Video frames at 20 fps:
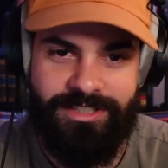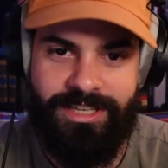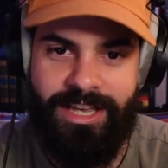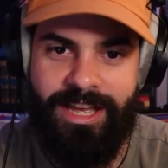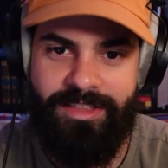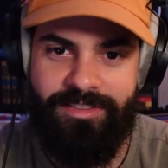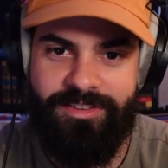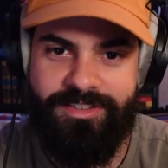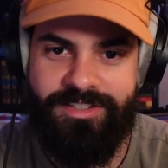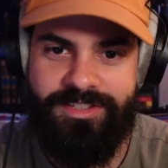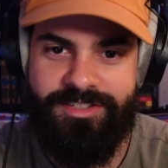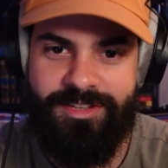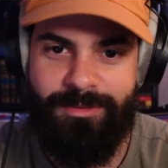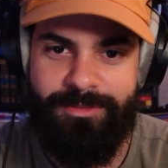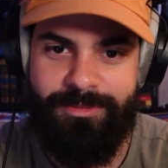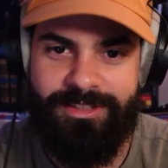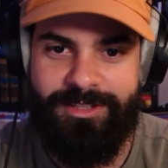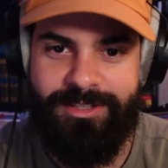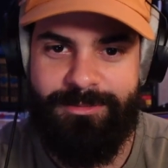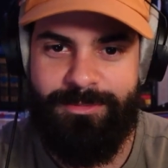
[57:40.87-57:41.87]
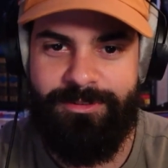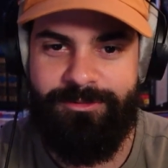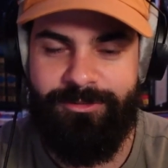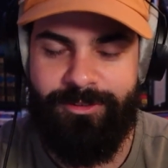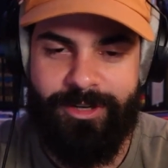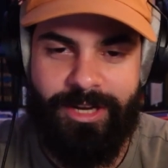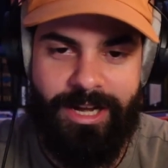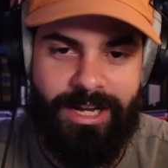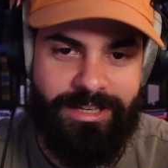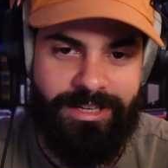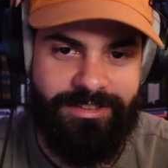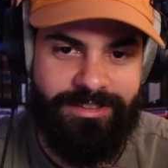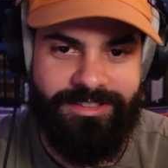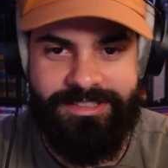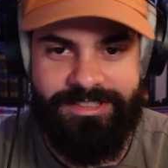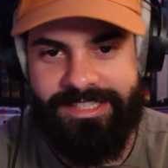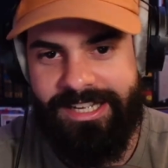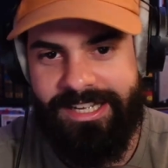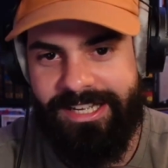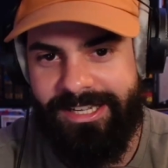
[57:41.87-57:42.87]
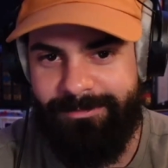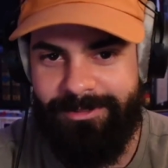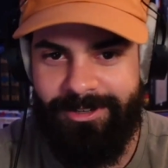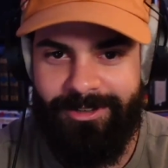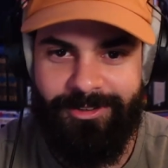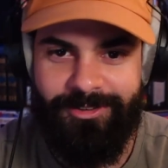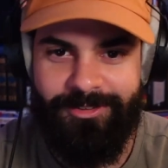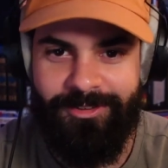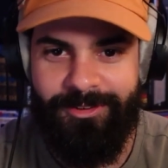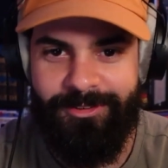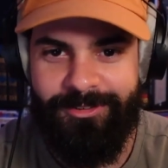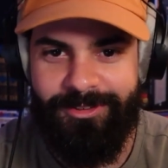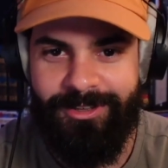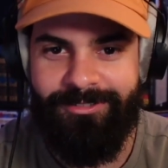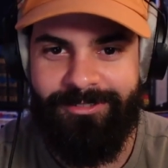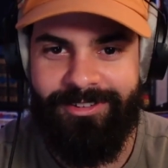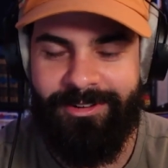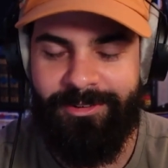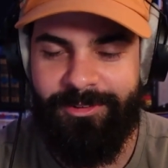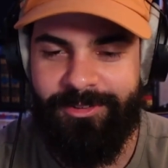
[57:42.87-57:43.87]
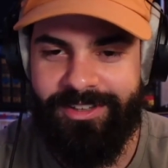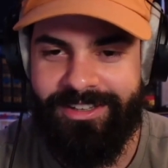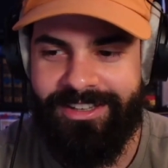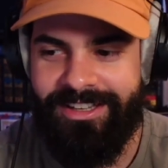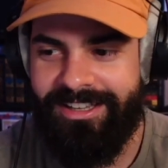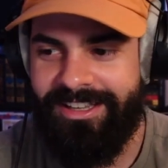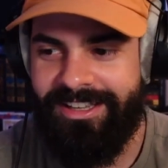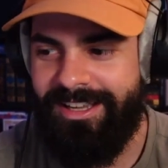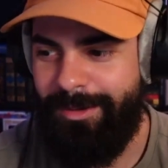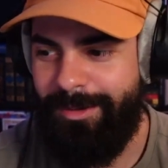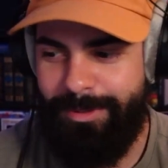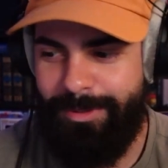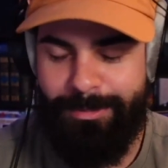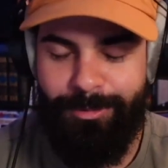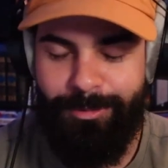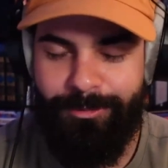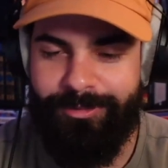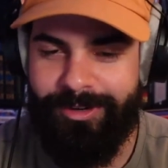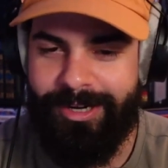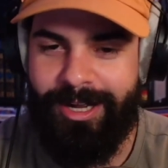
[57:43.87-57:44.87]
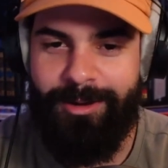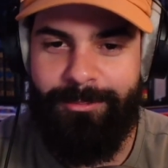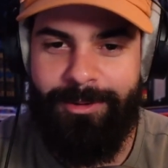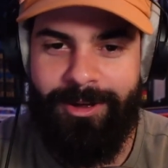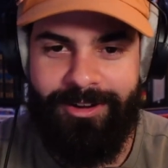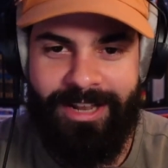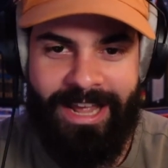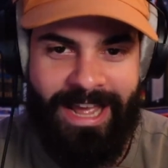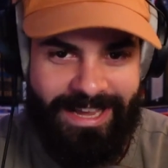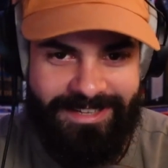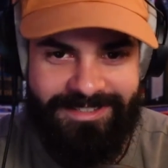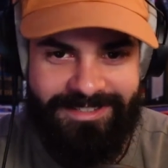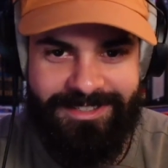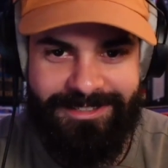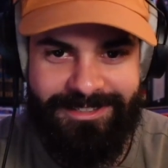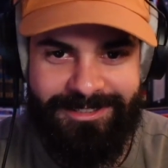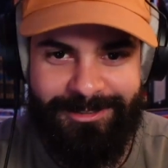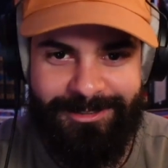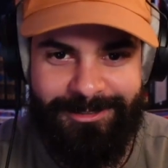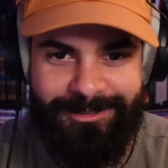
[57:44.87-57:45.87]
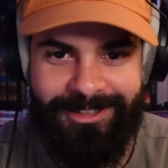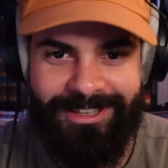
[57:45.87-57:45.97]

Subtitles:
yeah, this is something that's been forgotten to time and all this other stuff, and I was like, people forgot about acid, dude.